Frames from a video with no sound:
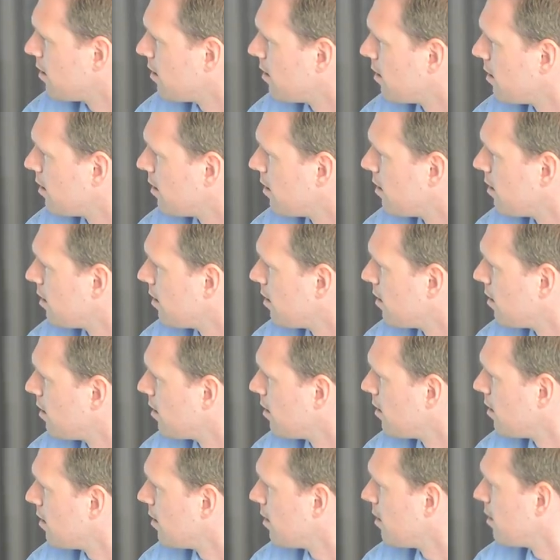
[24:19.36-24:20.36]

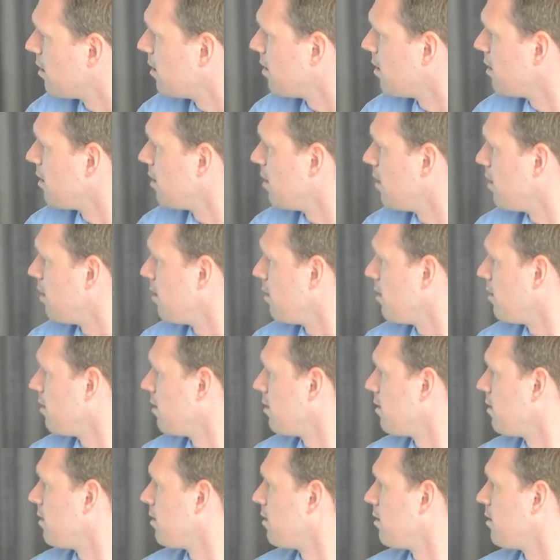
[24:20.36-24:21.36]

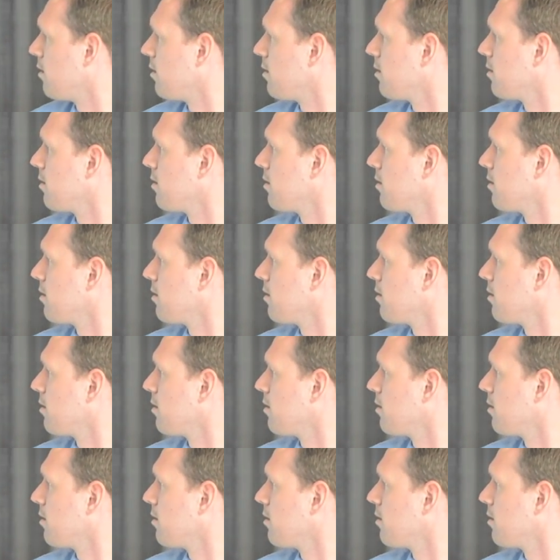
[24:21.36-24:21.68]
Nobody speaks.